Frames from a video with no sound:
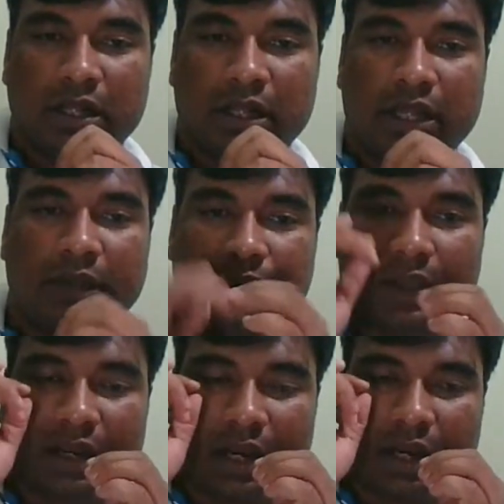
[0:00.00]
If
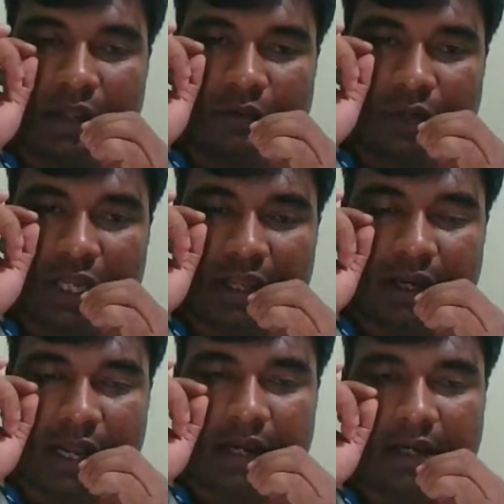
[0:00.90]
an you take an
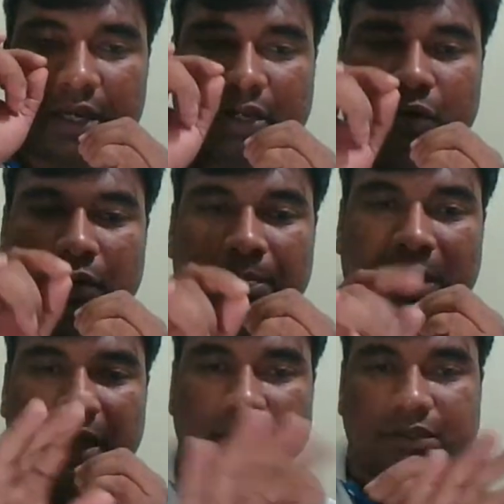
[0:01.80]
architect to a
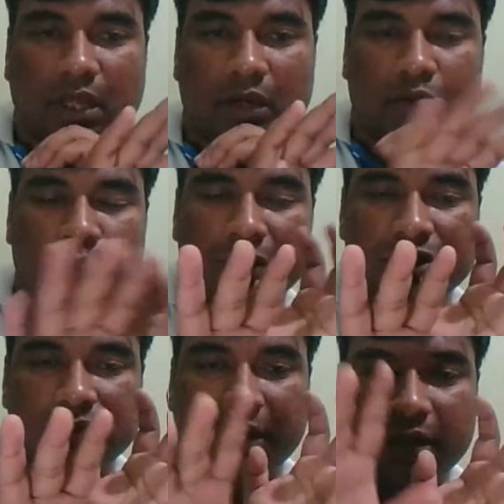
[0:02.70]
place, an open
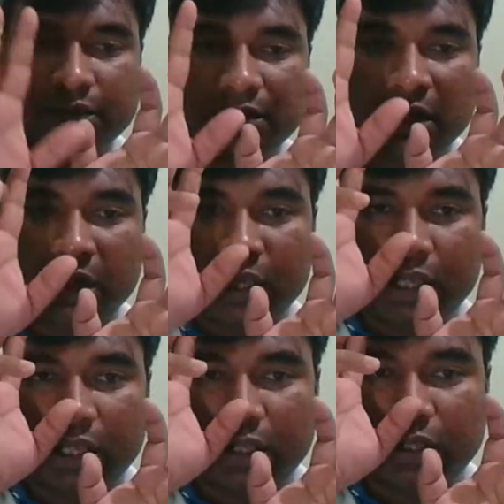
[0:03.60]
space,
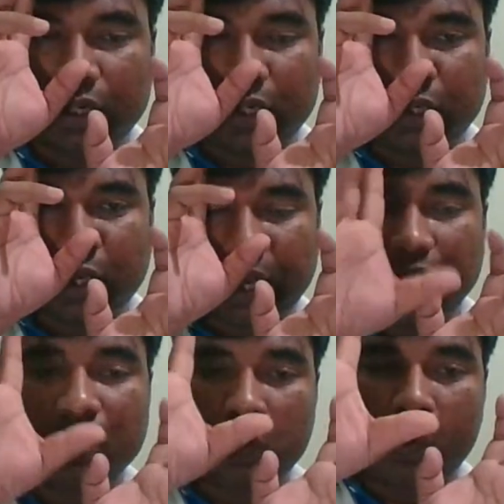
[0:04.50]
he'll tell
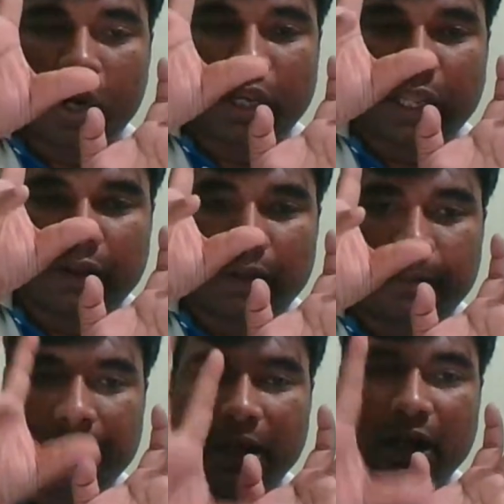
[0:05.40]
you what he'll
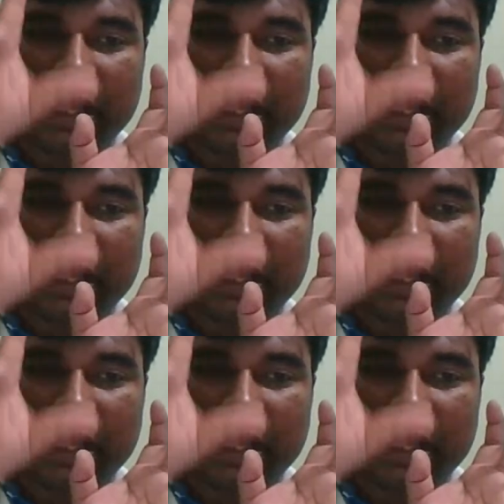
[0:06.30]
build